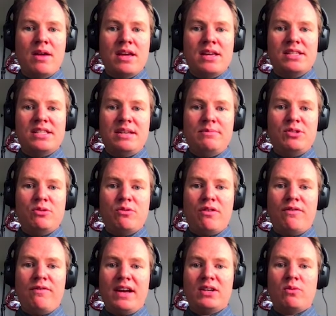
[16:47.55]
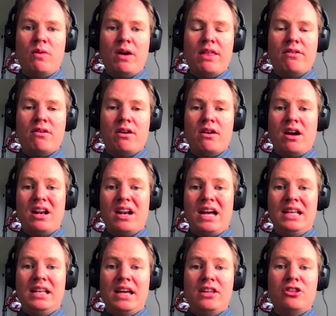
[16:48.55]
seems to affect whether or not I
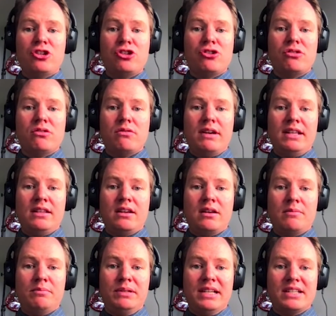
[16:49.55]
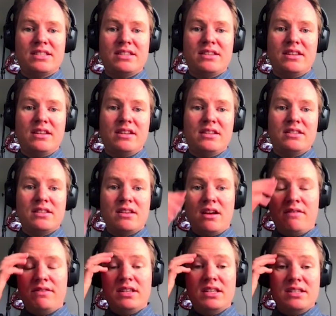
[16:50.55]
like the shoe and the complexity of
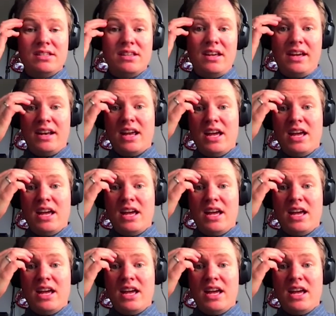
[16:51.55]
the design.